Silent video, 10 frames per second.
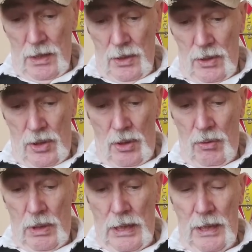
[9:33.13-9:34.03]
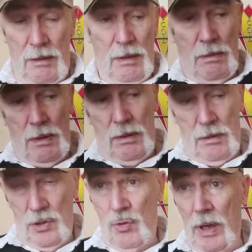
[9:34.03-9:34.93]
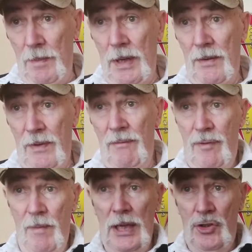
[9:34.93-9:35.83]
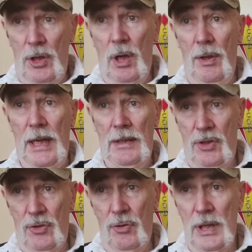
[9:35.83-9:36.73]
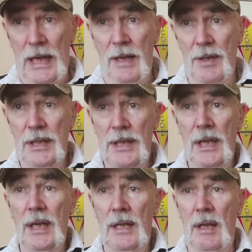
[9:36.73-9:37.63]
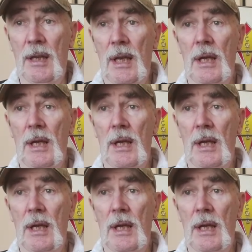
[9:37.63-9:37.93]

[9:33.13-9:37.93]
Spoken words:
So there's quite a bit of information on that study, how they did it, and